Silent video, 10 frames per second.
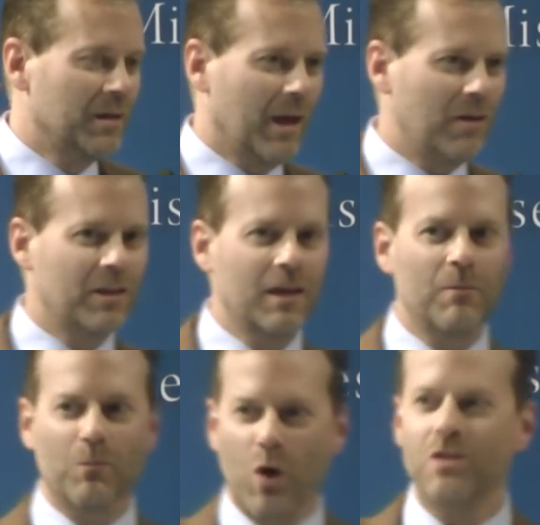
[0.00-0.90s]
Now, you
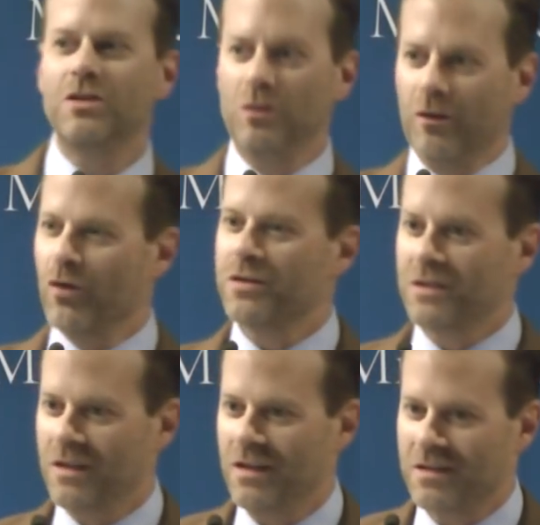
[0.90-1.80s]
think most
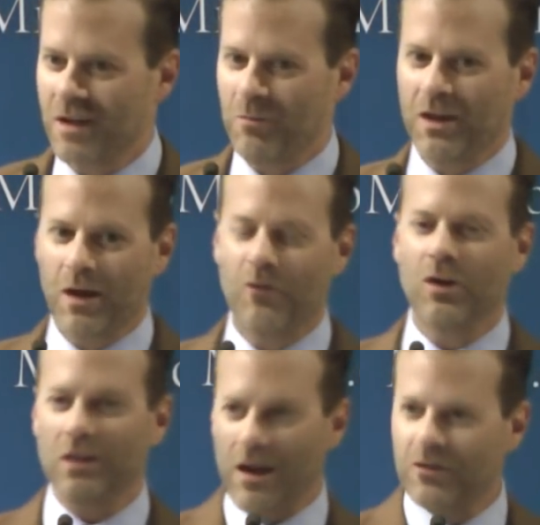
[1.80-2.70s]
universities have become
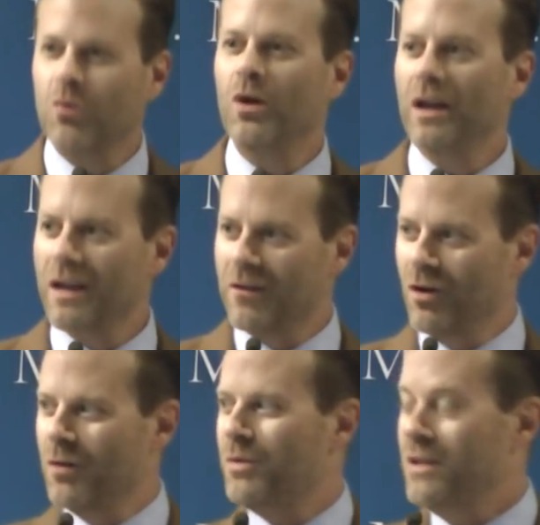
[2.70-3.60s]
very left wing and
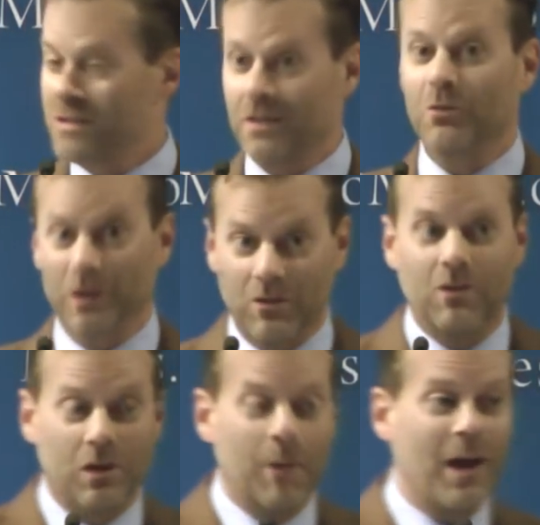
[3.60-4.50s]
very PC. Well, you,
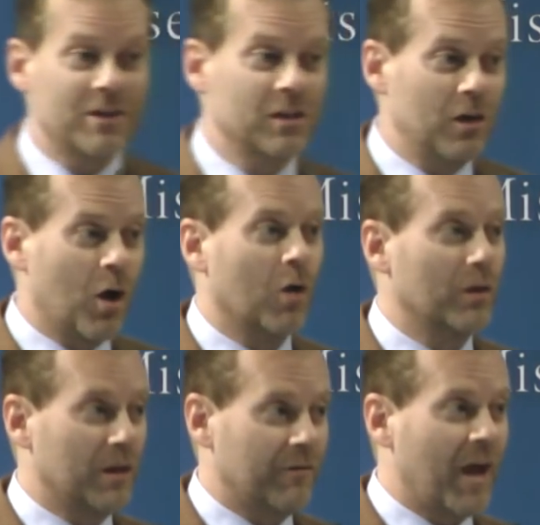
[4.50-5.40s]
you can imagine an
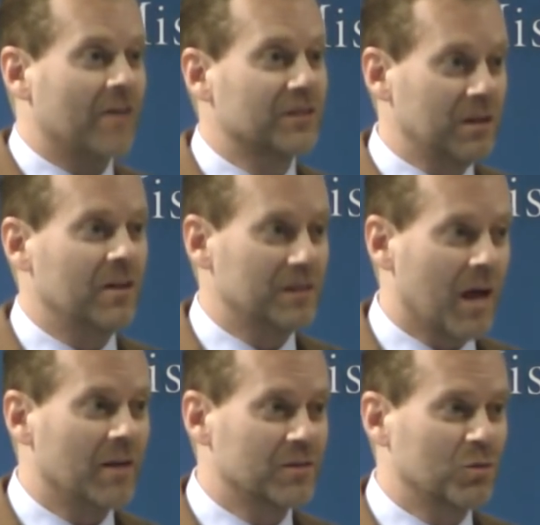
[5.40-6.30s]
art and fashion and
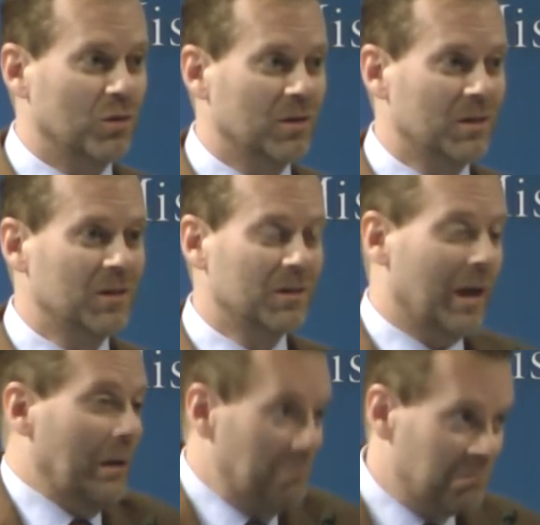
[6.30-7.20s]
design school.
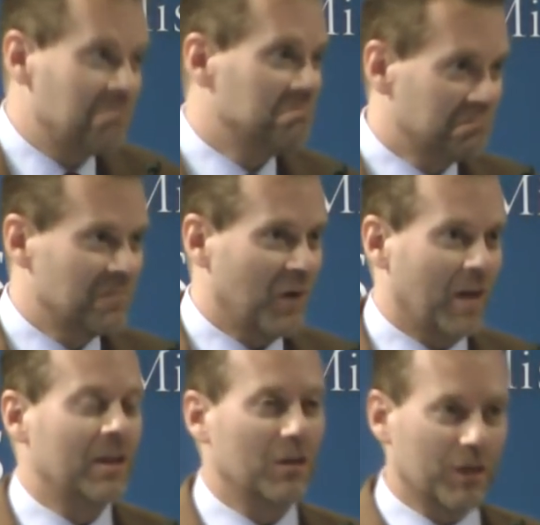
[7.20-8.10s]
Okay,
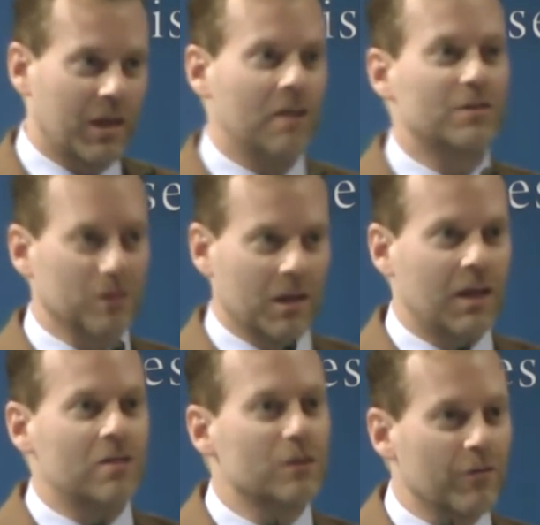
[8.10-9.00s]
fine. You know, the kids are, the
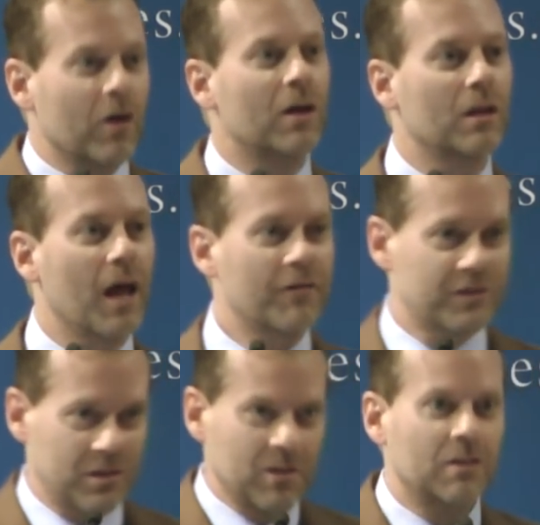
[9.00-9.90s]
kids are very
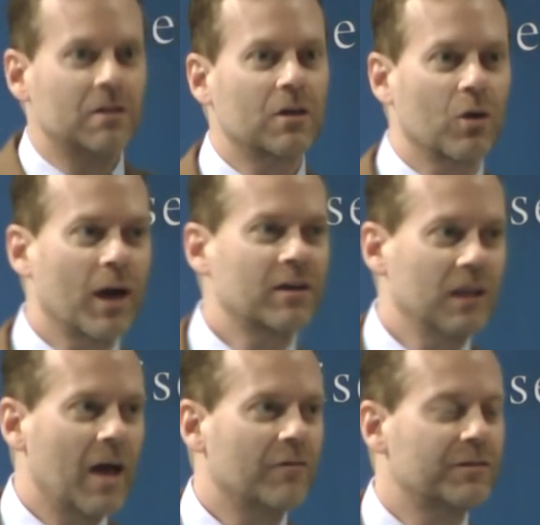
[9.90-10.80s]
left, correct
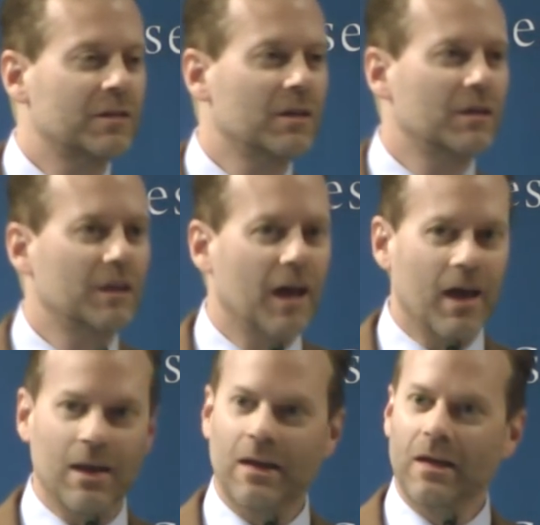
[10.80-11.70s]
left.
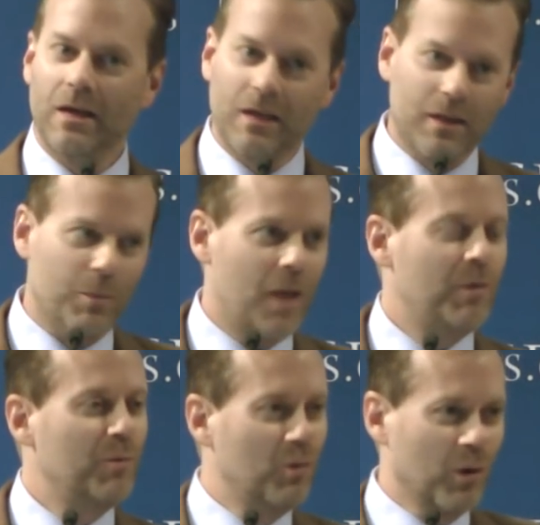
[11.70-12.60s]
And the
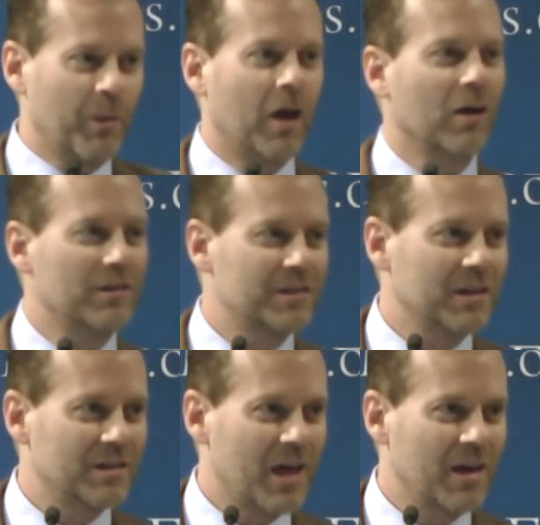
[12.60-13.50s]
baby boomer parents in
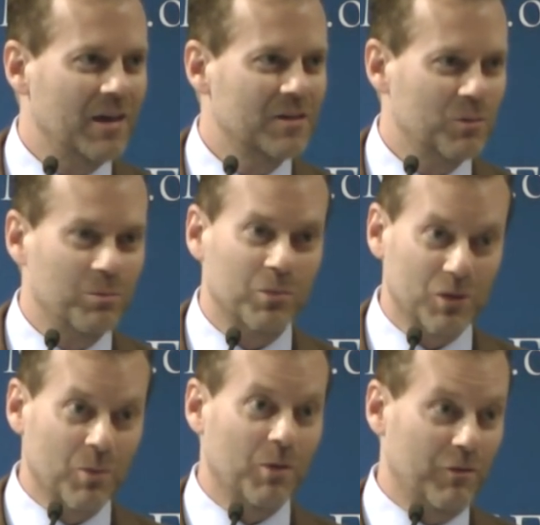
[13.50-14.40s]
attendance who
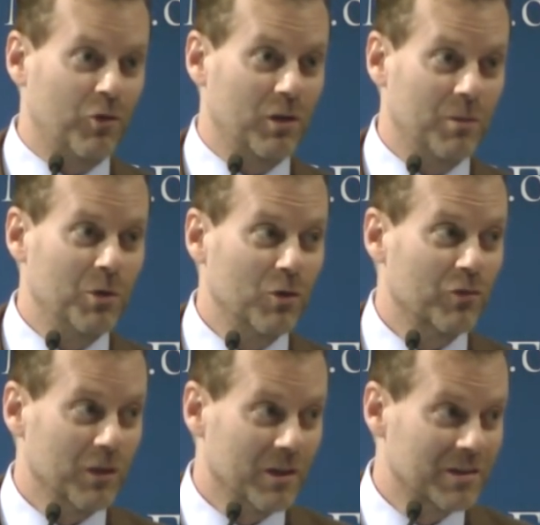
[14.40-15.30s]
presumably footed the bill
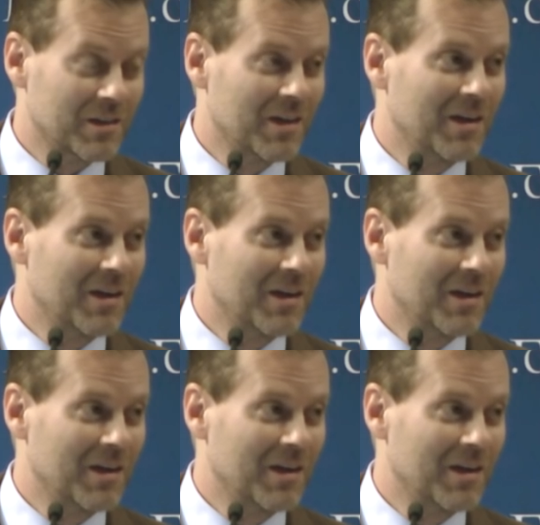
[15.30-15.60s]
for this,